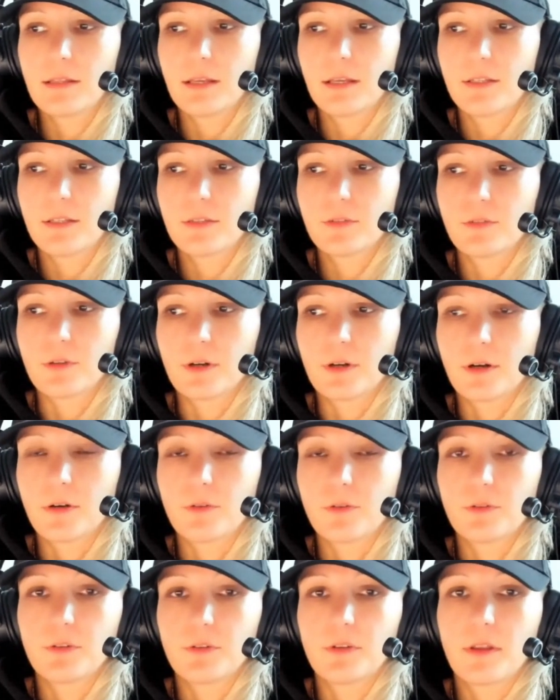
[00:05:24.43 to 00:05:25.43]

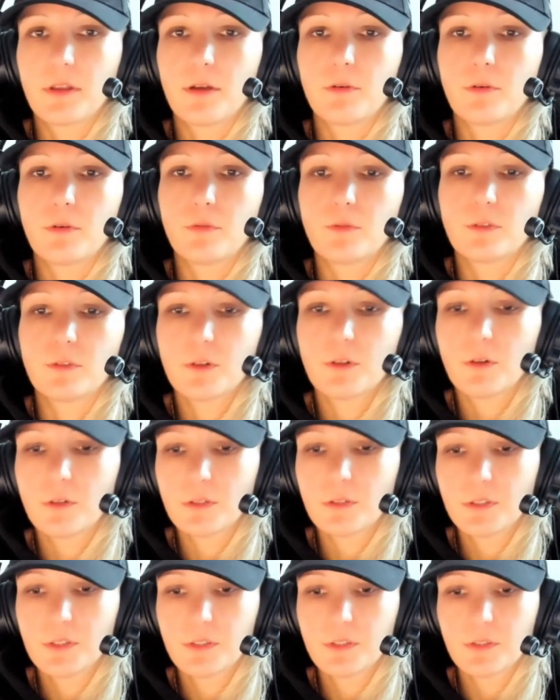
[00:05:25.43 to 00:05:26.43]
extraordinary
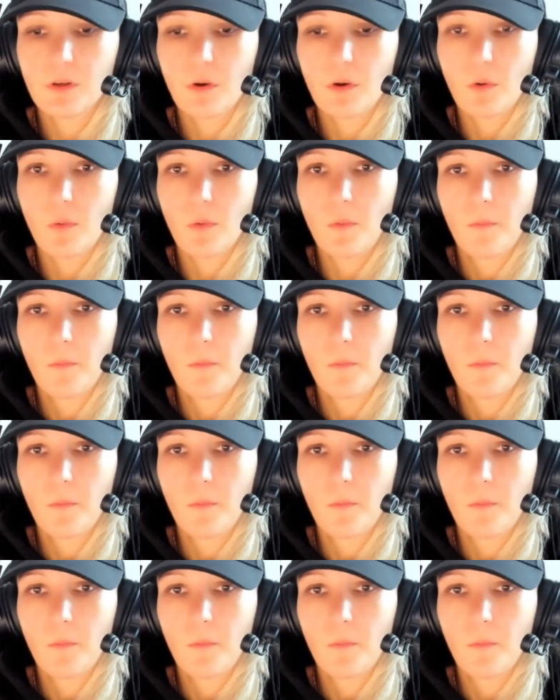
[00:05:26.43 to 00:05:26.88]
results. So